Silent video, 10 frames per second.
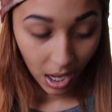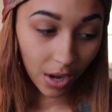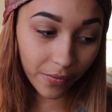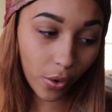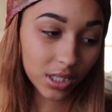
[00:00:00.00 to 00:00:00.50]

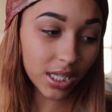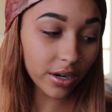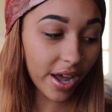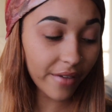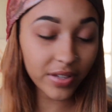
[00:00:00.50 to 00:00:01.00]
Of course, I
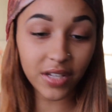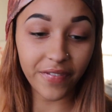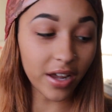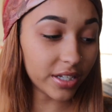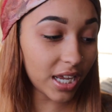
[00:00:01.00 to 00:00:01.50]
don't have any
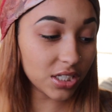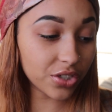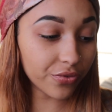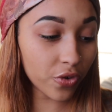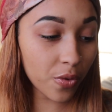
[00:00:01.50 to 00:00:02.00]

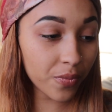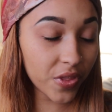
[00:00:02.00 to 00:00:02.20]
foundation from